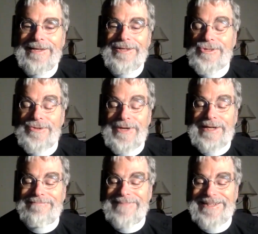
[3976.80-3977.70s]
So
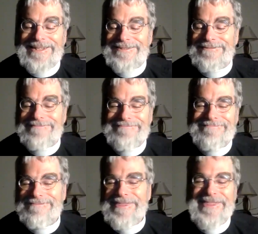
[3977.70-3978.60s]
I'm,
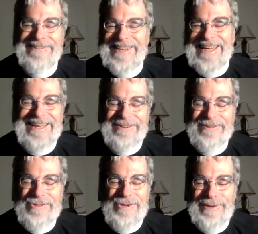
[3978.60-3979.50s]
38
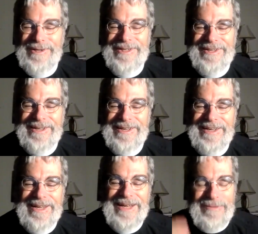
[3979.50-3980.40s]
years old.
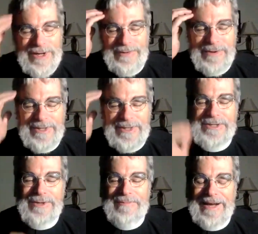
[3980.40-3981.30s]
I'm wondering what to
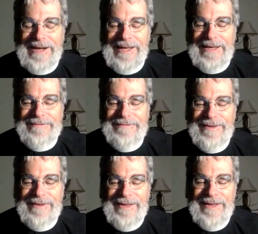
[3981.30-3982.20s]
do with my life.
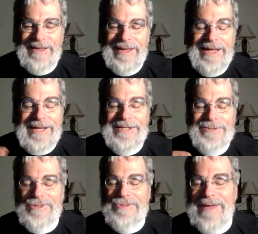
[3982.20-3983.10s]
And I do
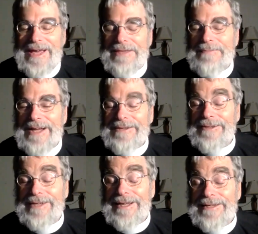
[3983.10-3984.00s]
this
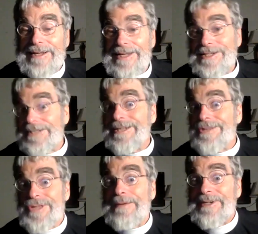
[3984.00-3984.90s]
mathematical calculation
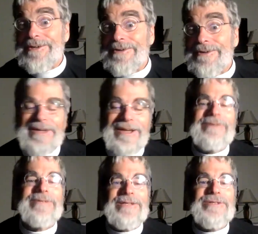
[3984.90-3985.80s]
because I'm a nerd.
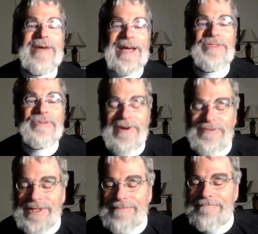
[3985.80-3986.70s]
You do math for
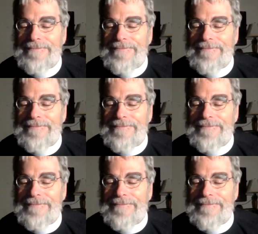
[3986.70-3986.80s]
everything.